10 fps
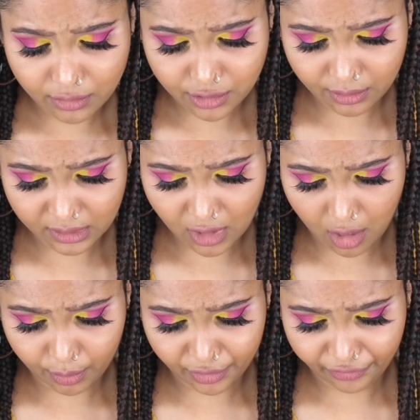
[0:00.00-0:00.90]
sweet
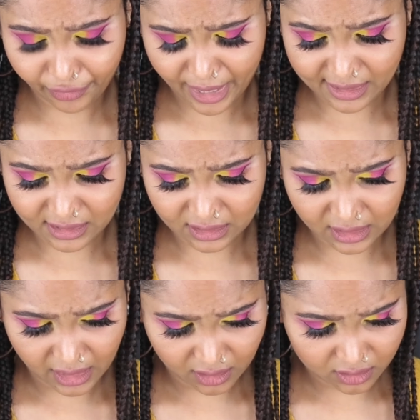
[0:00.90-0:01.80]
almond for
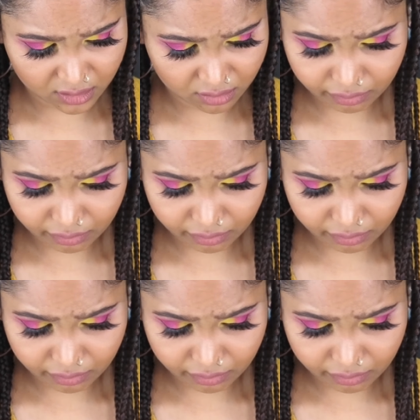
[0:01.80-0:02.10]
acetate.